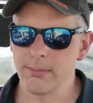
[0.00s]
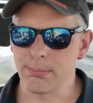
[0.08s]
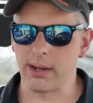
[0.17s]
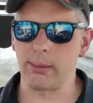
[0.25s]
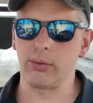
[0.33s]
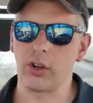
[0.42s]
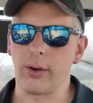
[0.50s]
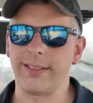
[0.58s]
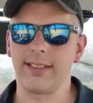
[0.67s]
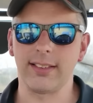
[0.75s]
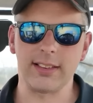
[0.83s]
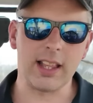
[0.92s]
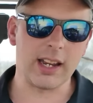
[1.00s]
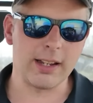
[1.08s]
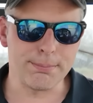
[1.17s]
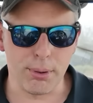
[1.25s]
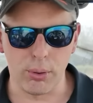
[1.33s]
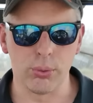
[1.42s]
But it was a nice
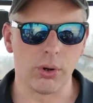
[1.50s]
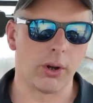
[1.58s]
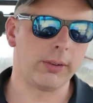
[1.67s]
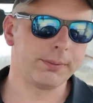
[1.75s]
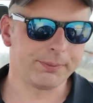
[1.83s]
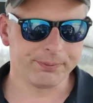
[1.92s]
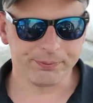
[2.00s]
steady pull, like